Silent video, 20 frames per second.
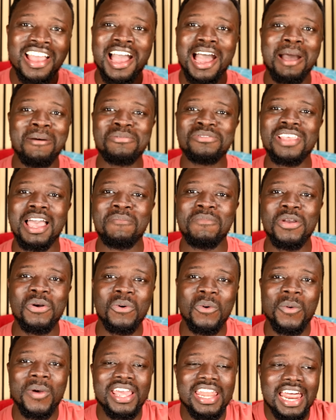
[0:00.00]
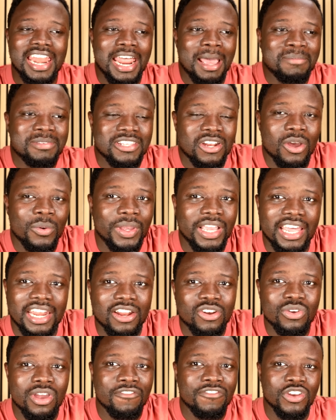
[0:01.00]
I was say me who we na me say we
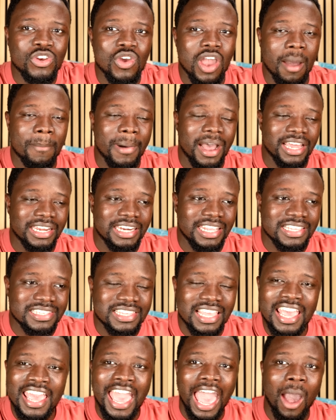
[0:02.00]
gonna do a video about this.